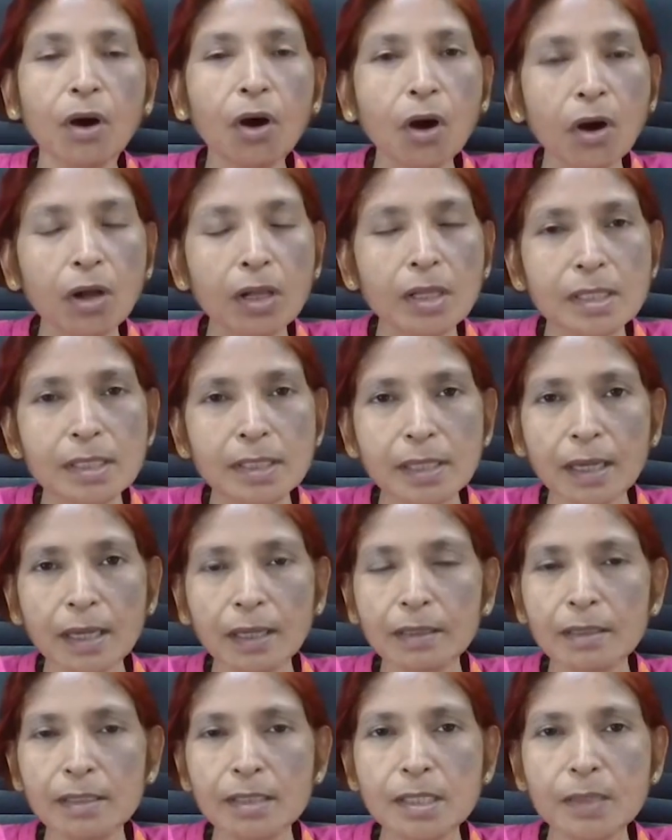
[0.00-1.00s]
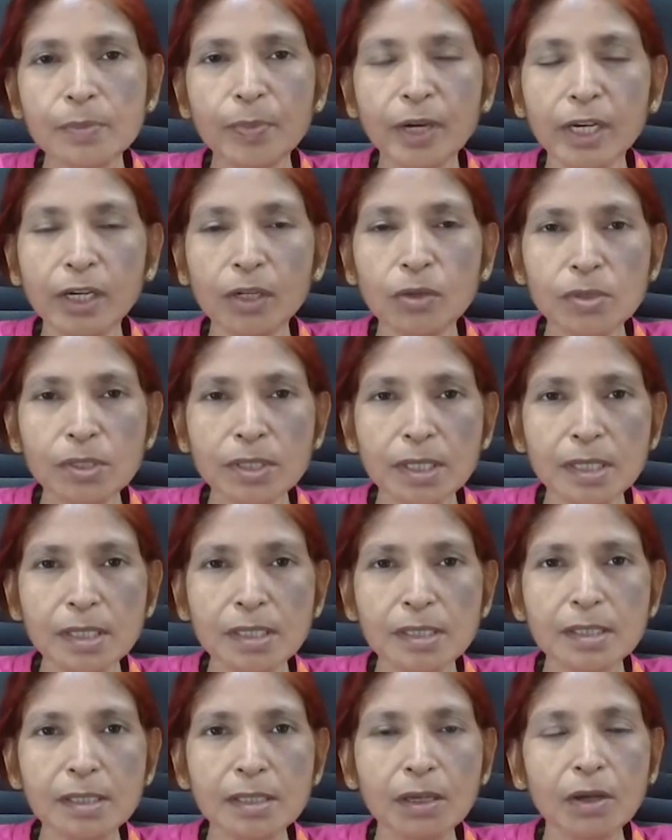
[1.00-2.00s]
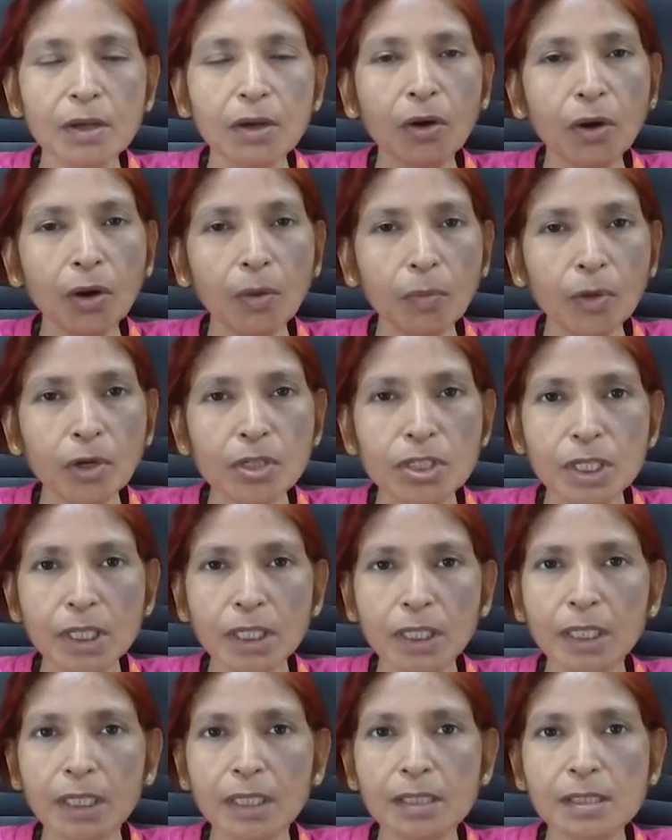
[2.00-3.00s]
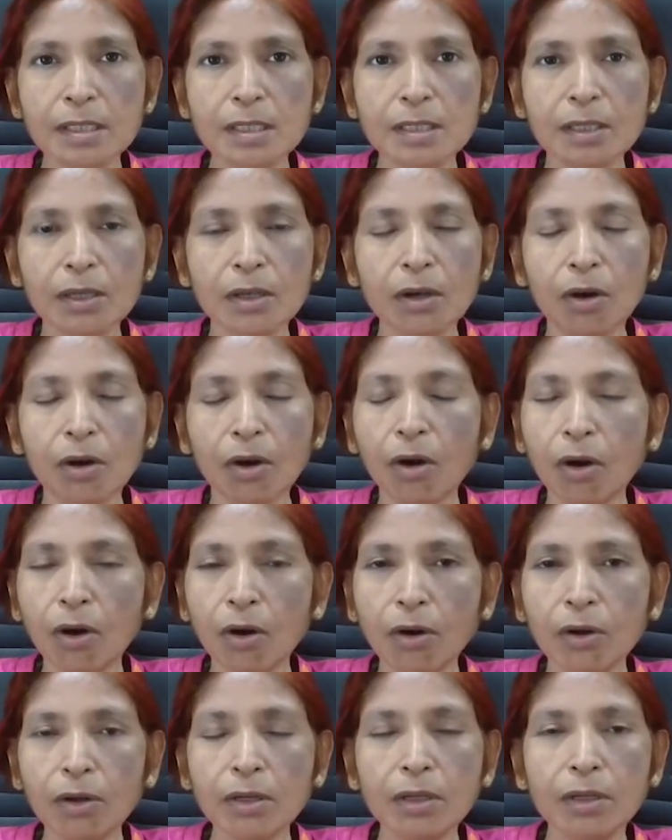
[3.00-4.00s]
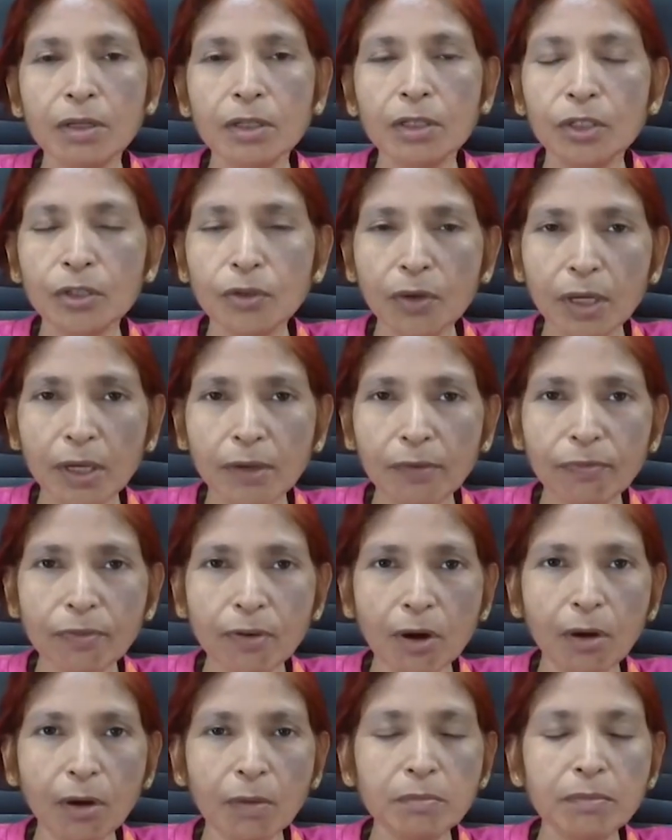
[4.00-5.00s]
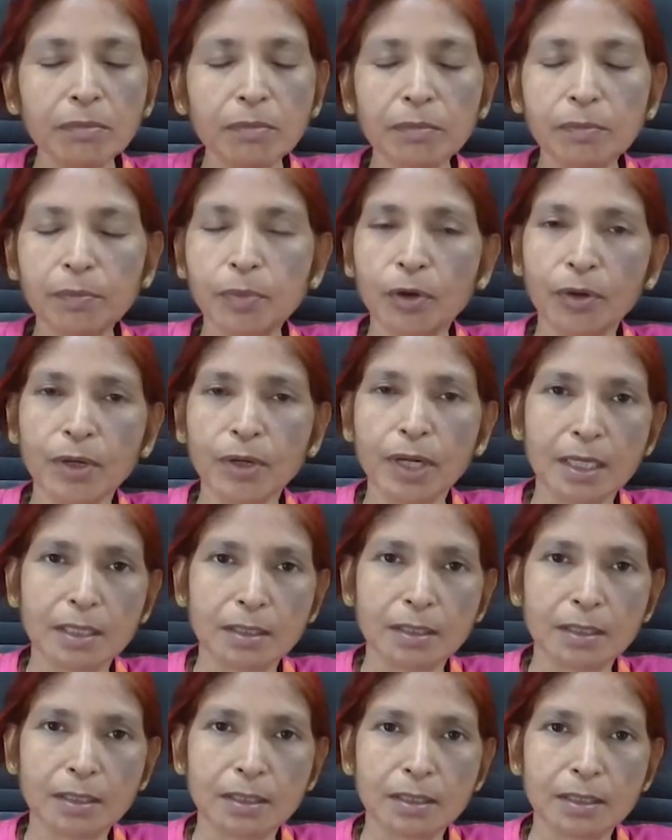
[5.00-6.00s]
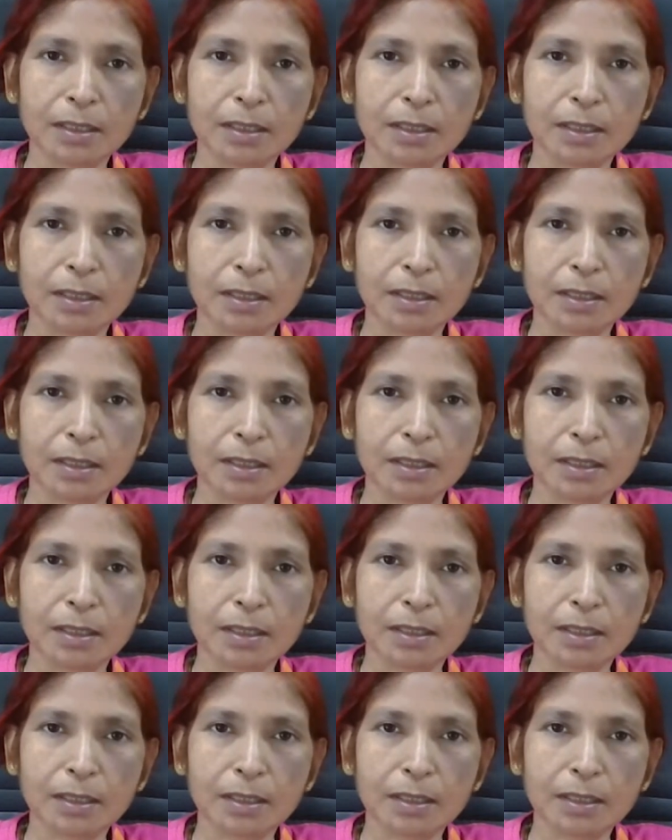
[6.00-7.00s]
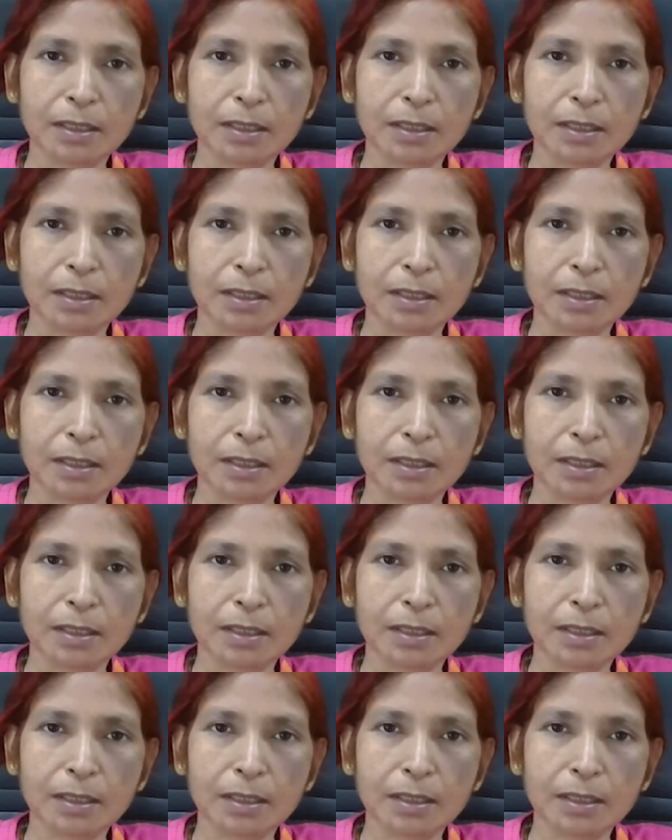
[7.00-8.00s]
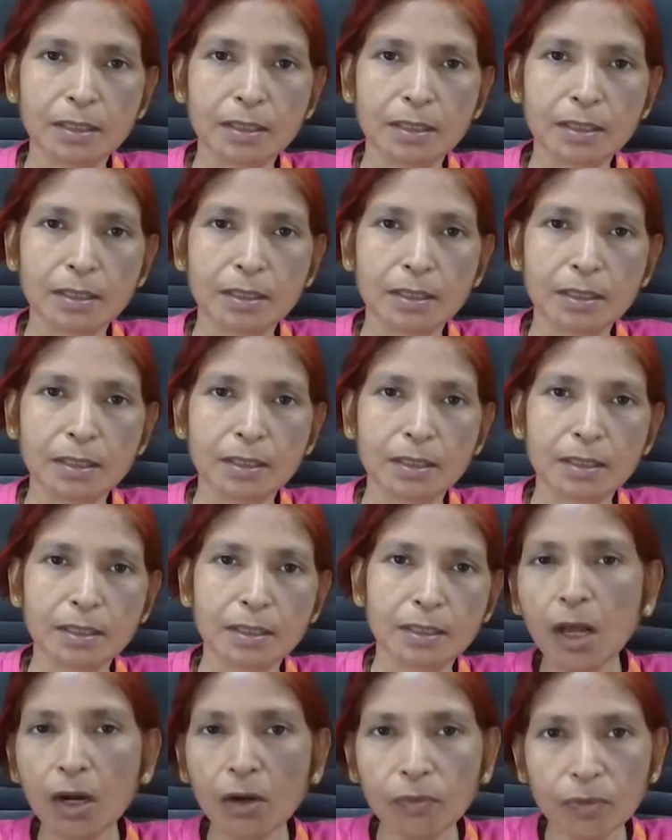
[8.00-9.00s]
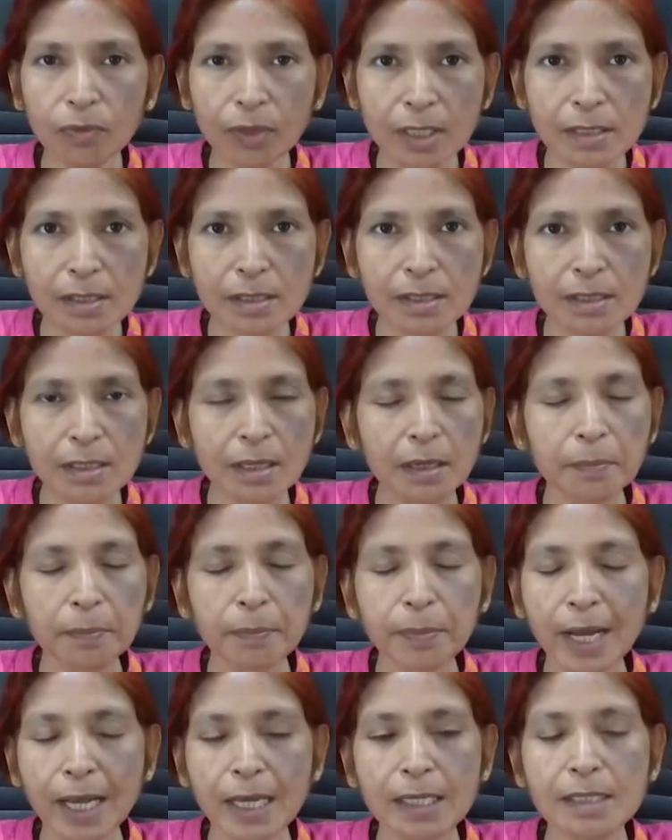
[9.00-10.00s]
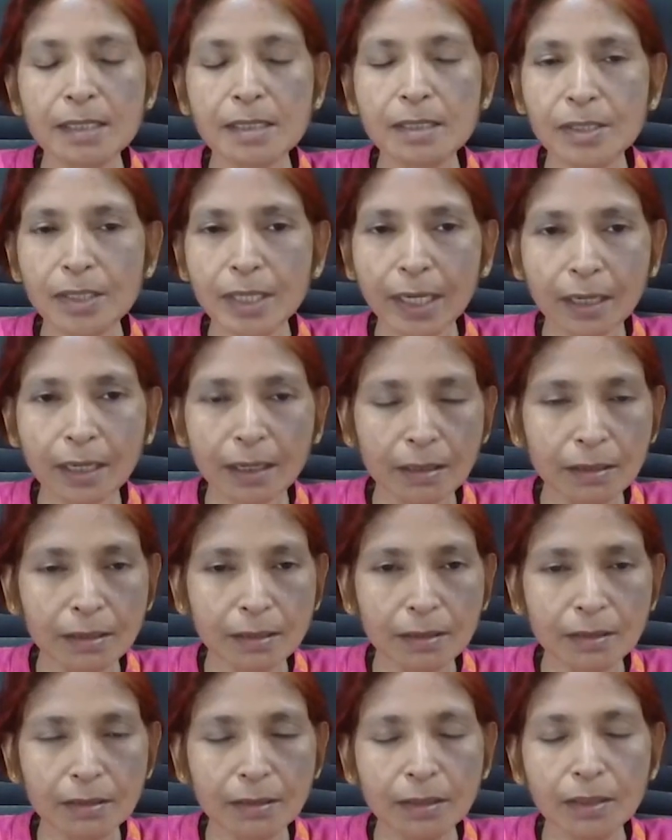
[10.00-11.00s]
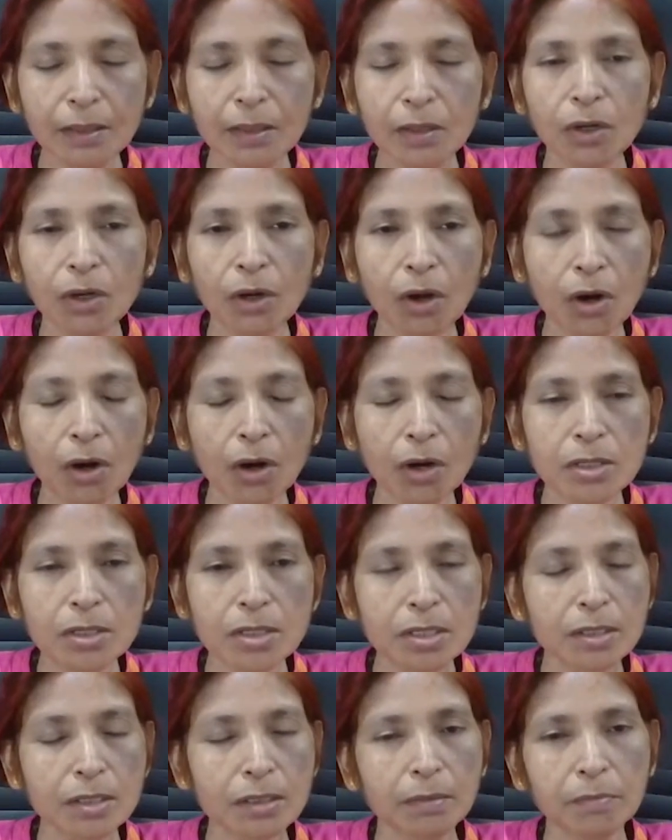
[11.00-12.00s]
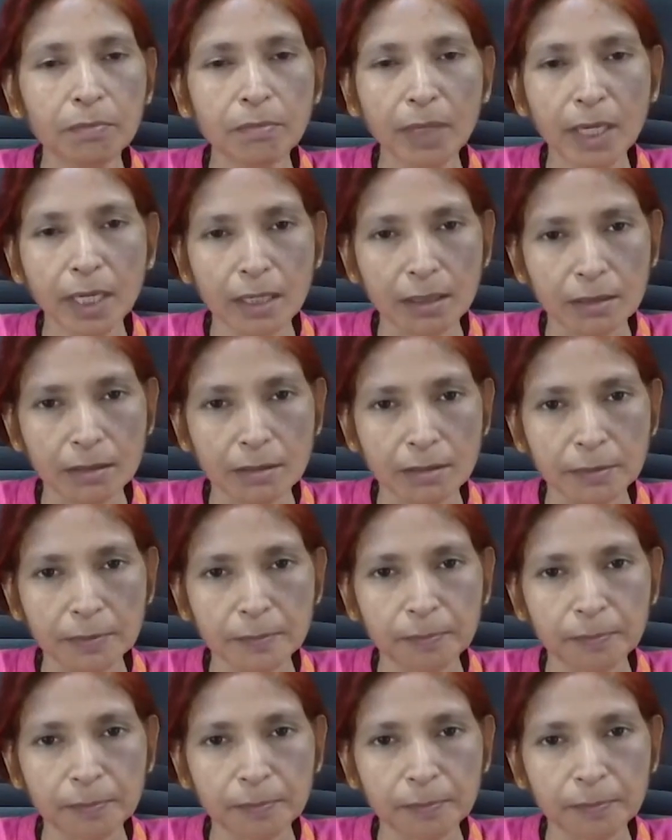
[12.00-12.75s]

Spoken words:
All sellers produces homogeneous or uniform product, and these firms are always price taker, not maker.